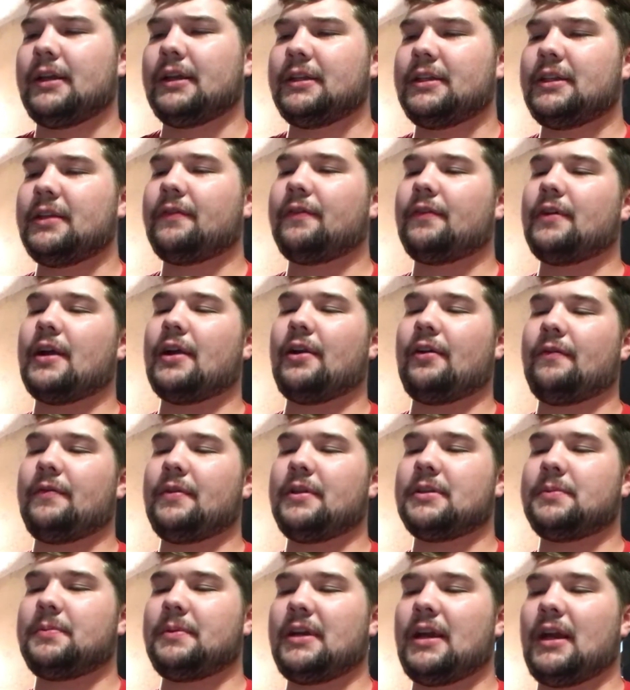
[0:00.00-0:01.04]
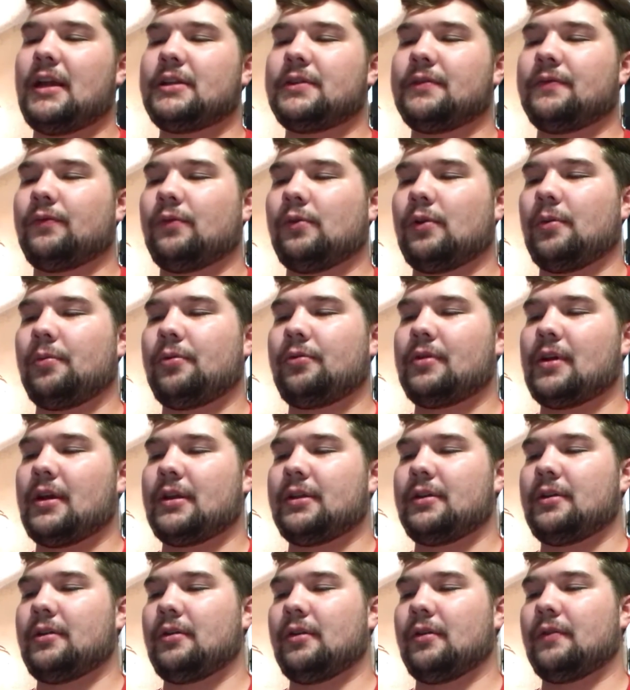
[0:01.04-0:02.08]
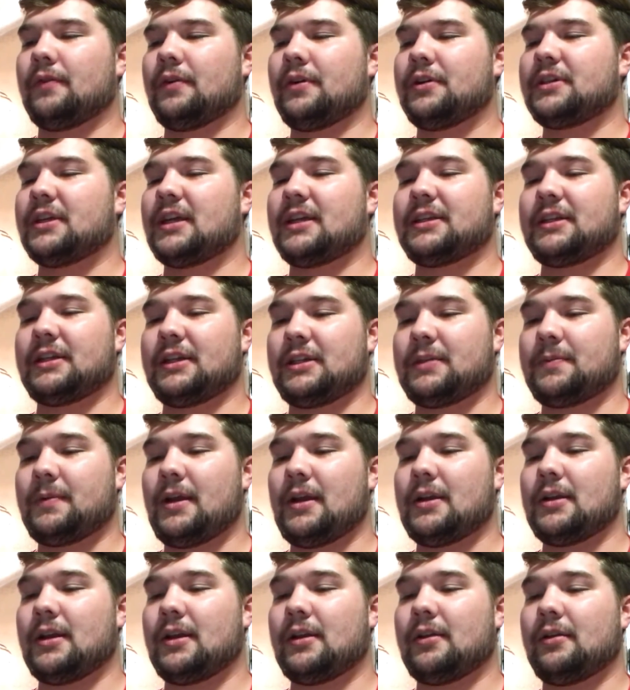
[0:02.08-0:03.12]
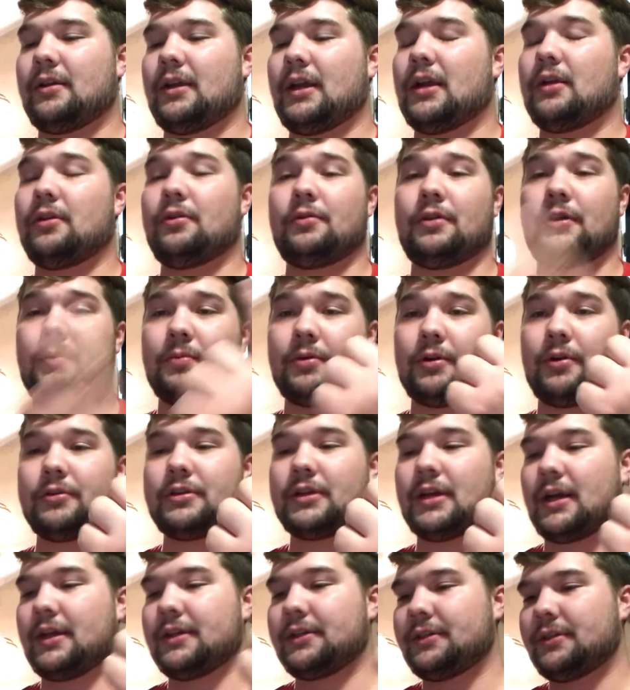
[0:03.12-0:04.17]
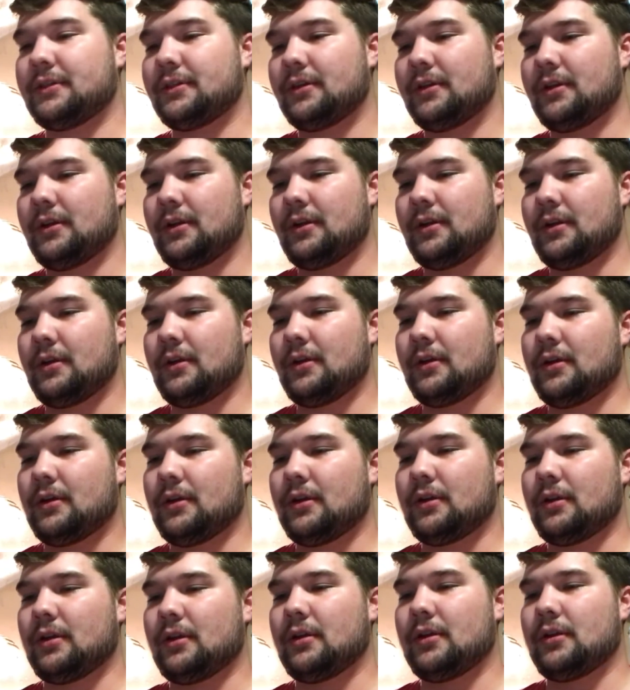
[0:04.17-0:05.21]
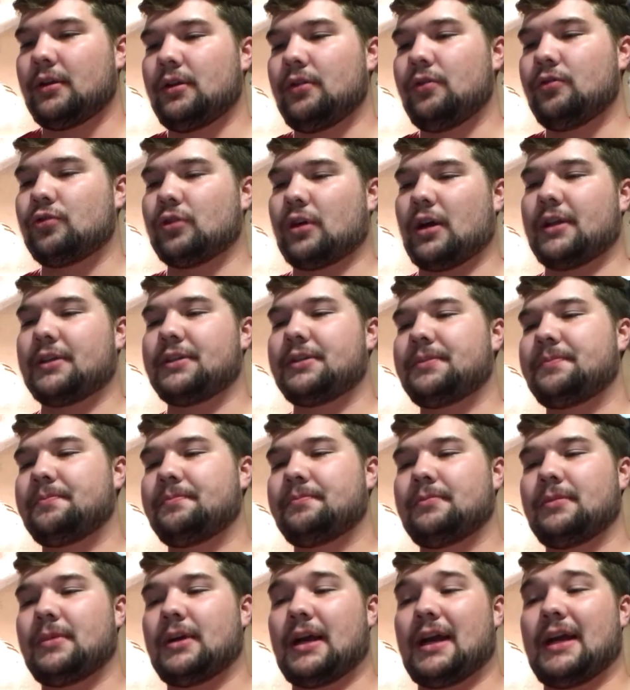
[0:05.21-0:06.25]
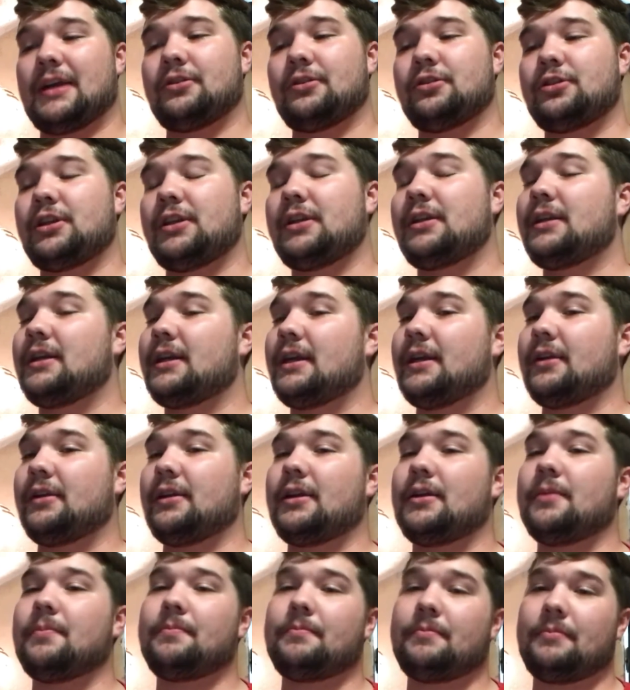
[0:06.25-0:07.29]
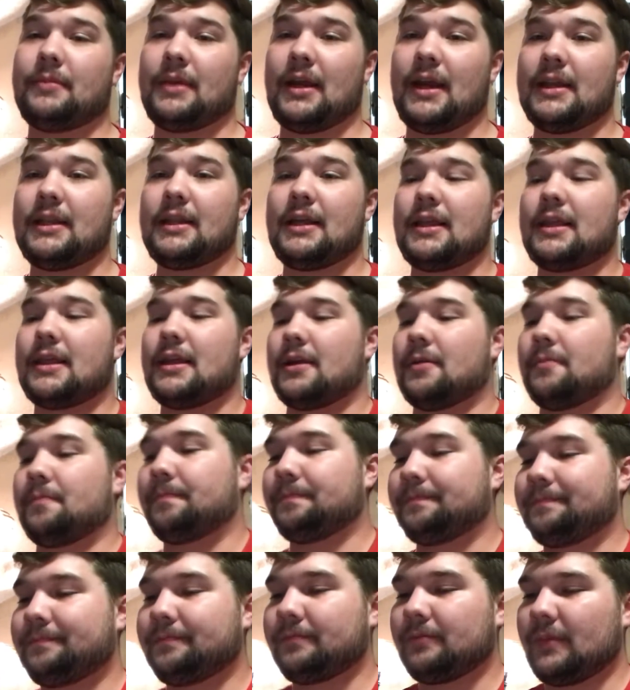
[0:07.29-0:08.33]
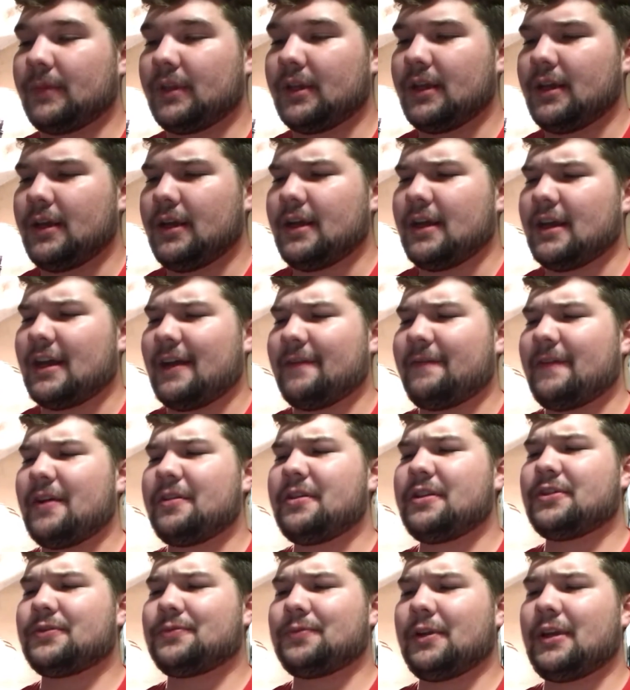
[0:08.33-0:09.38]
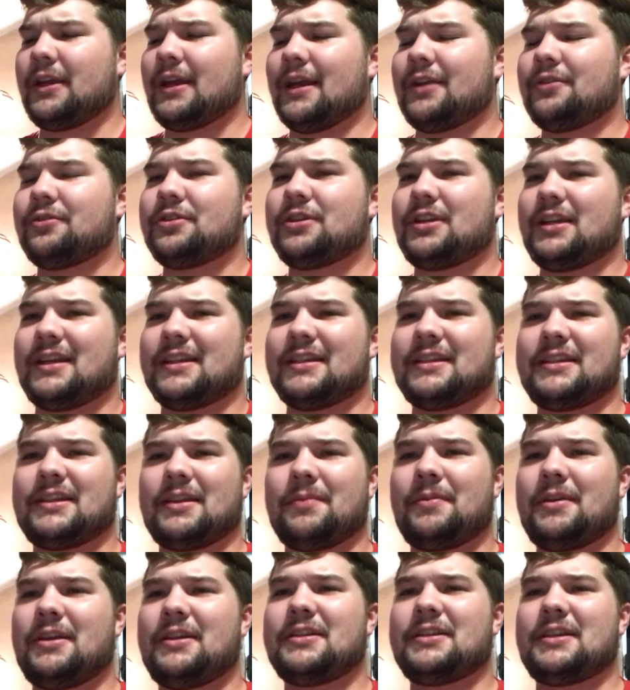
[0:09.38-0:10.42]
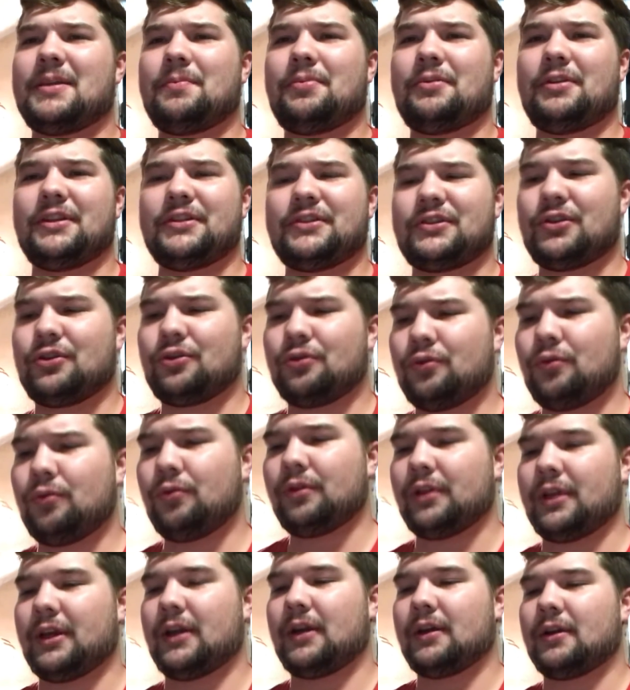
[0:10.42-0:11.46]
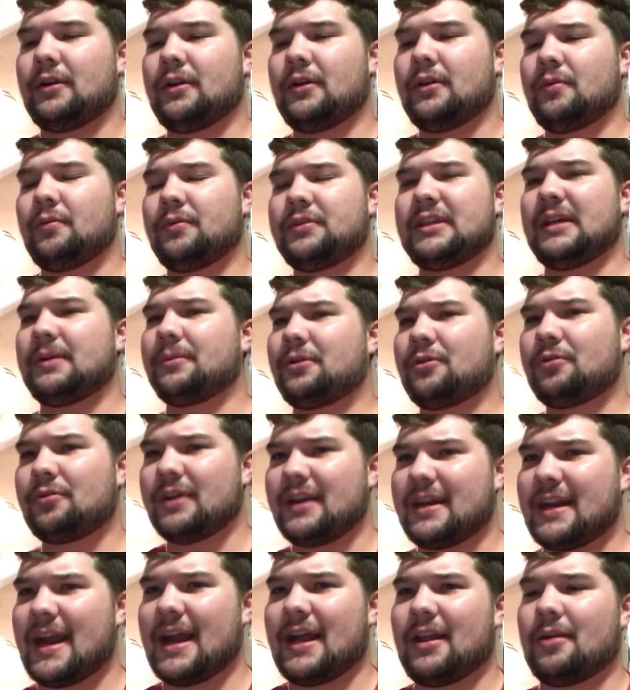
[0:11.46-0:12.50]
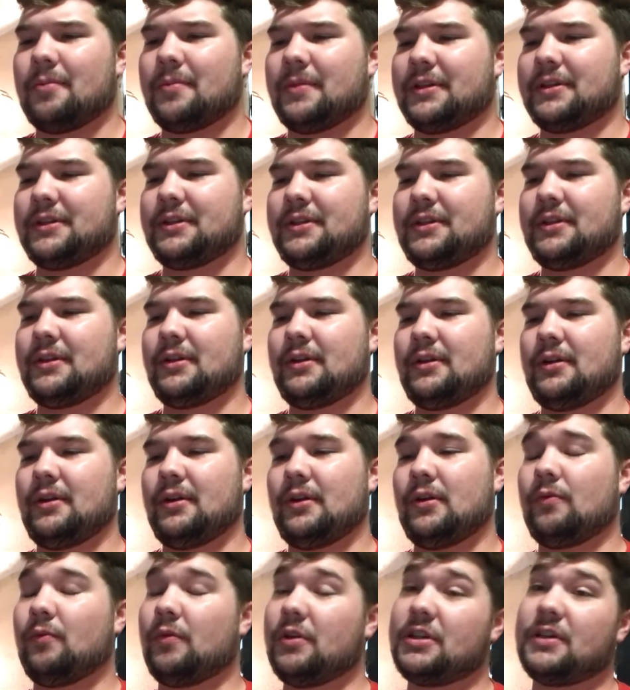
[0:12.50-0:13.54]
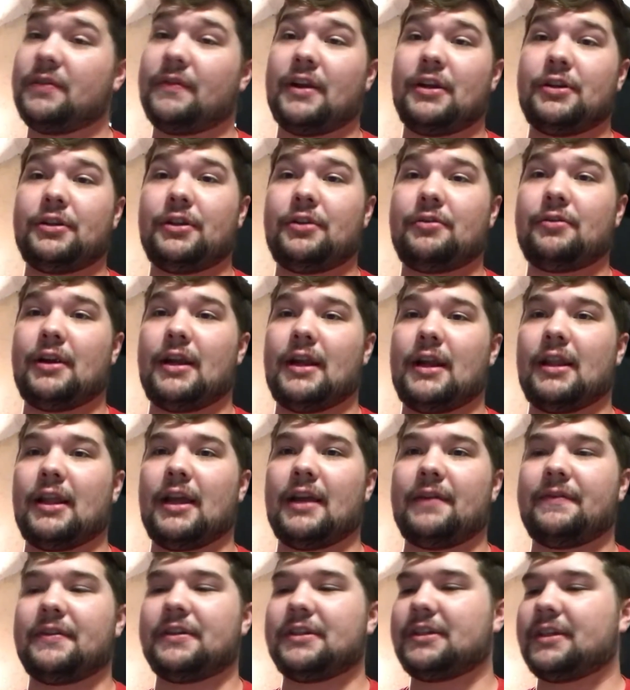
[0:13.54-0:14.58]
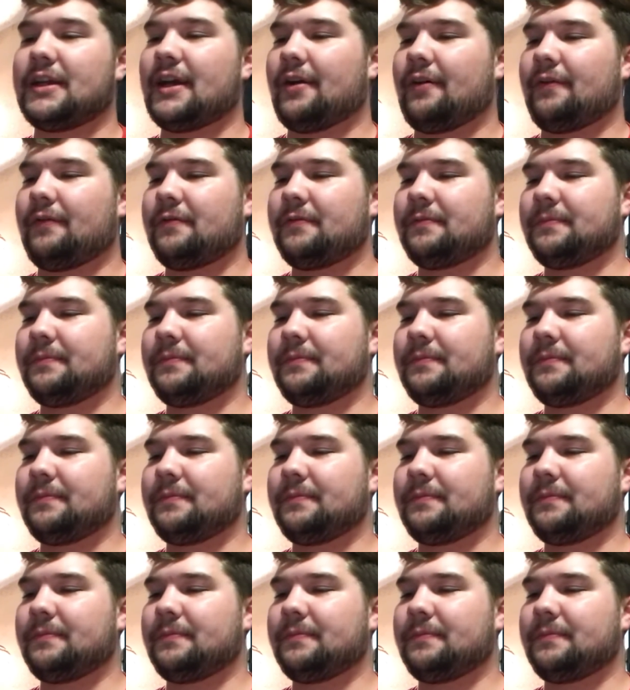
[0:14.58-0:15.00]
Different elements began to form throughout the universe as it expanded, including protons, neutrons, hydrogen, helium, and lithium. I found this really interesting as something simple as cooling was able to create elements, which eventually created life itself.